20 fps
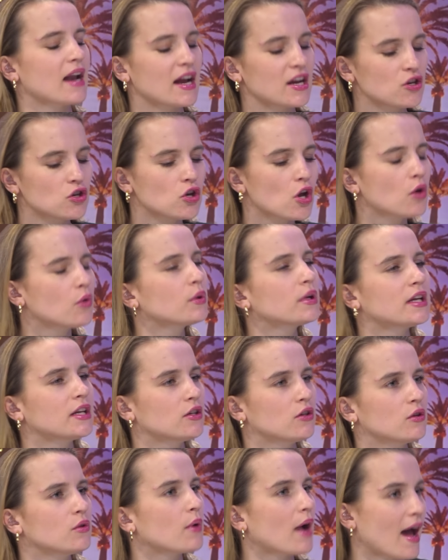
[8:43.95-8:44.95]
I know he
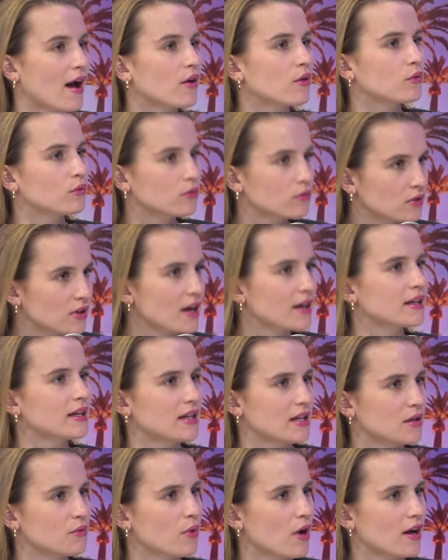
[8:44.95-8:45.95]
knew how lucky
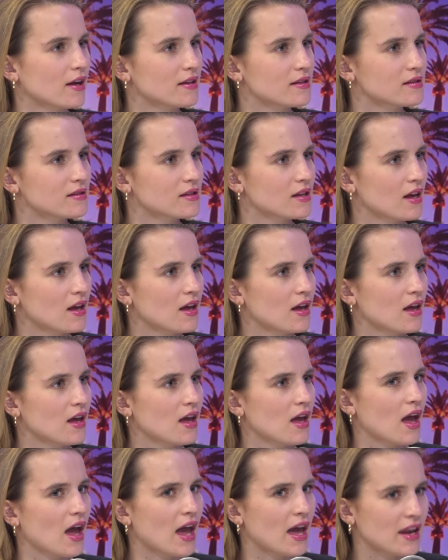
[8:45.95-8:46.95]
he was.
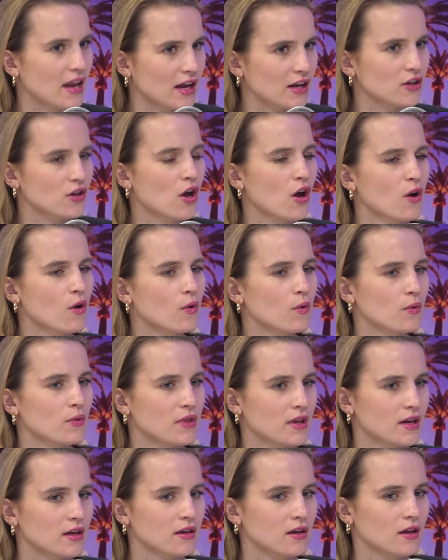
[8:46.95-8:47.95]
And I know
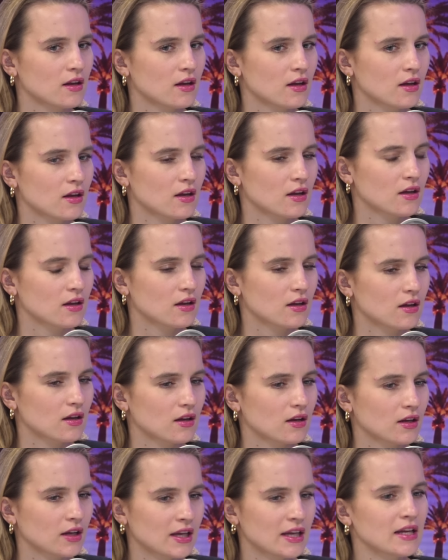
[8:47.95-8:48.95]
that
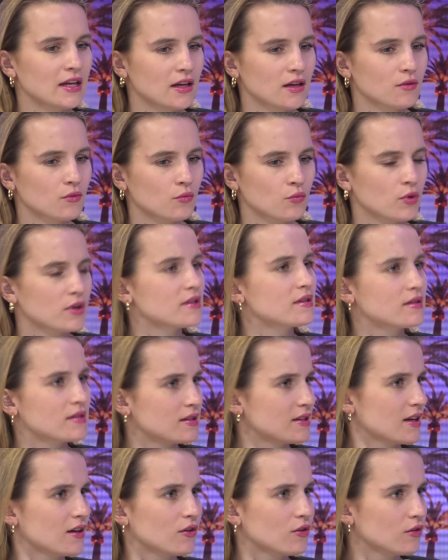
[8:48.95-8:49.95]
he would
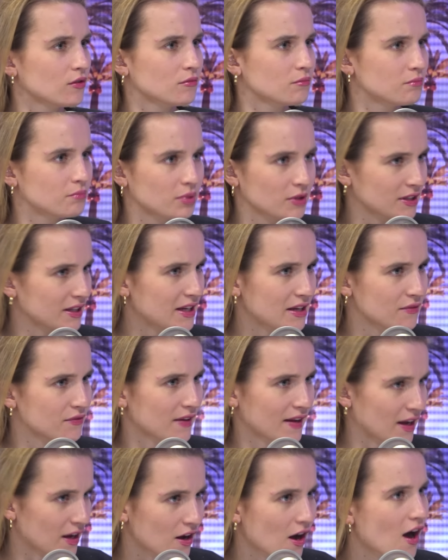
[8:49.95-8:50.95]
still believe
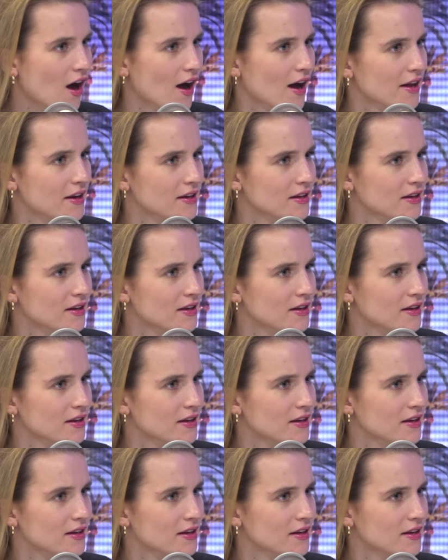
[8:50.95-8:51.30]
in God.